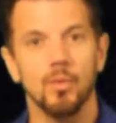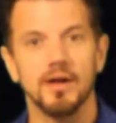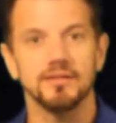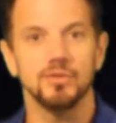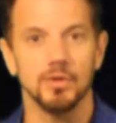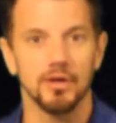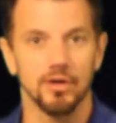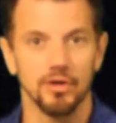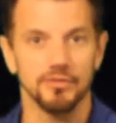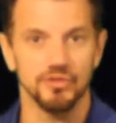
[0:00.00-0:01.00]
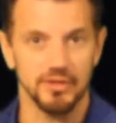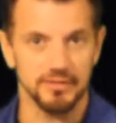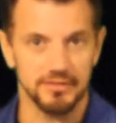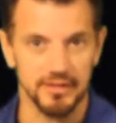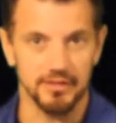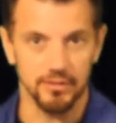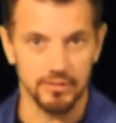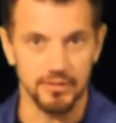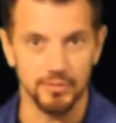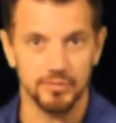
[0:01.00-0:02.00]
want to encourage signal
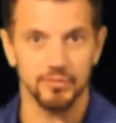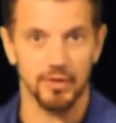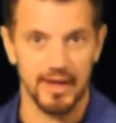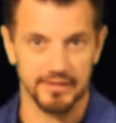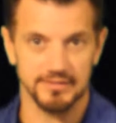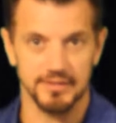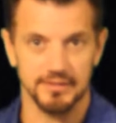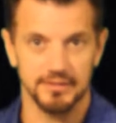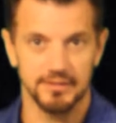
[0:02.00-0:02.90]
use for exit.